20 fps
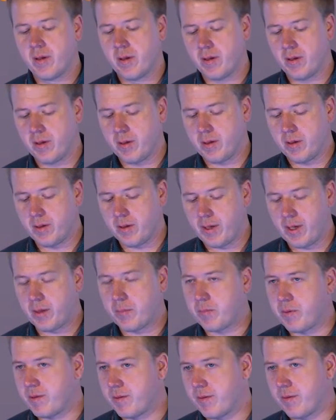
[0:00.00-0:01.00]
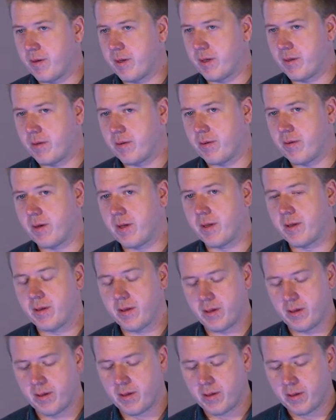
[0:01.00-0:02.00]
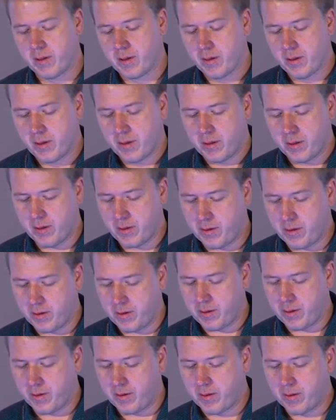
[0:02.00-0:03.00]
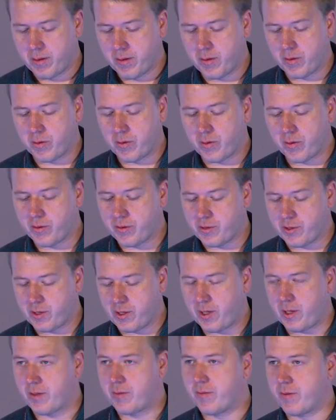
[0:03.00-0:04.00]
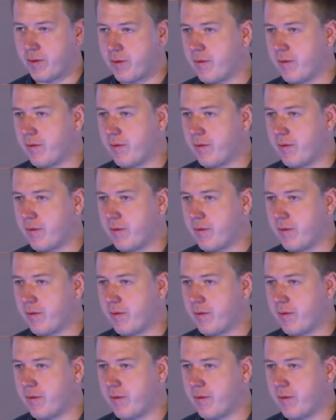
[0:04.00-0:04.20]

The administrator and the ontology guys will